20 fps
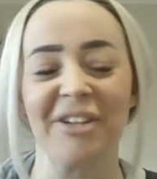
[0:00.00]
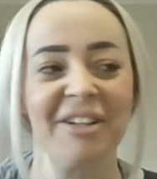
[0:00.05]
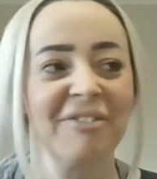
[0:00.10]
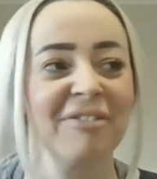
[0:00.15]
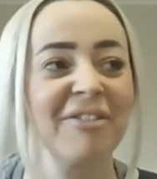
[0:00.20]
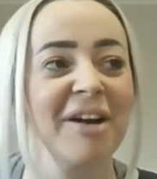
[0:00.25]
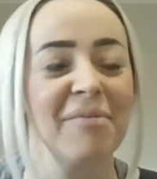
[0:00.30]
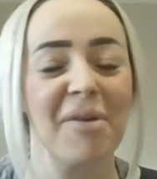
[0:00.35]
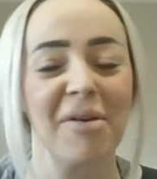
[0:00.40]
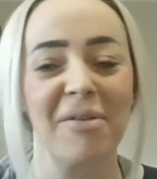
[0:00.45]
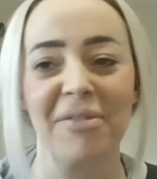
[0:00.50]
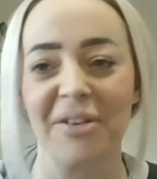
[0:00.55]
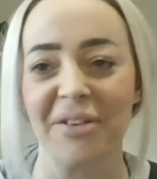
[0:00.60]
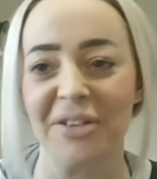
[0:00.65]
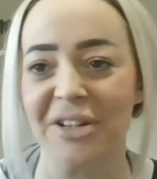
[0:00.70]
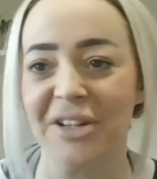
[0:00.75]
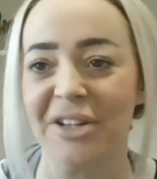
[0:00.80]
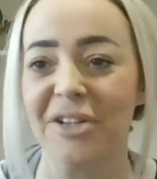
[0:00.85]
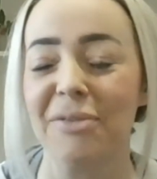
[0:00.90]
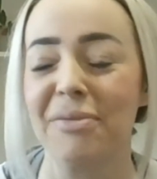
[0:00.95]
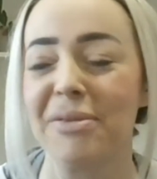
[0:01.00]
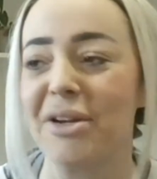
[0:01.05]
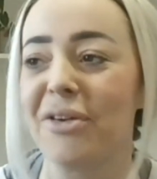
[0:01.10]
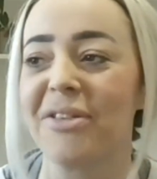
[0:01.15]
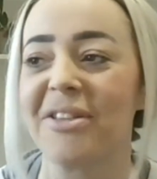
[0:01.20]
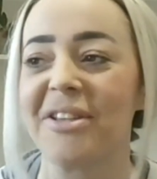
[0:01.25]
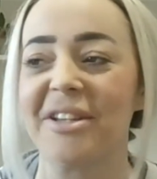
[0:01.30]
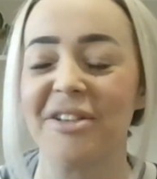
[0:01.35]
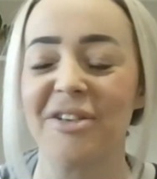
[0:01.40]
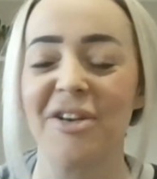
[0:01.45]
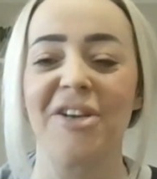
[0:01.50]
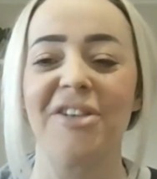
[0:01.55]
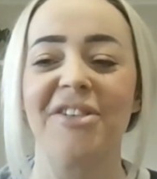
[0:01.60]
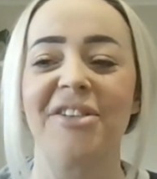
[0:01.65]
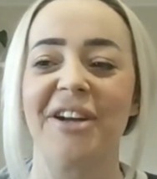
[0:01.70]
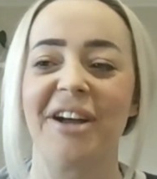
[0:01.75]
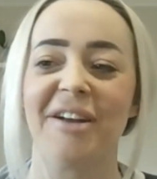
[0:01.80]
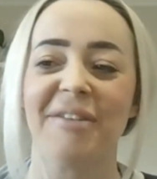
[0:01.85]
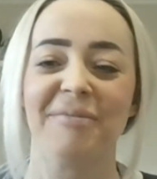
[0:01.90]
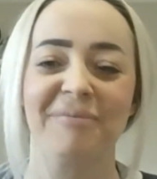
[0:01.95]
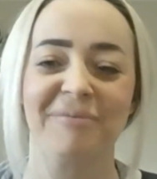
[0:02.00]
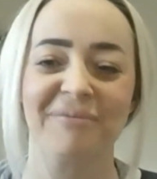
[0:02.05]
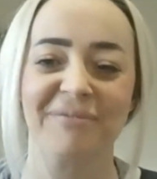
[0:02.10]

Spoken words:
to rub off on you. You'll be Aussie in no time.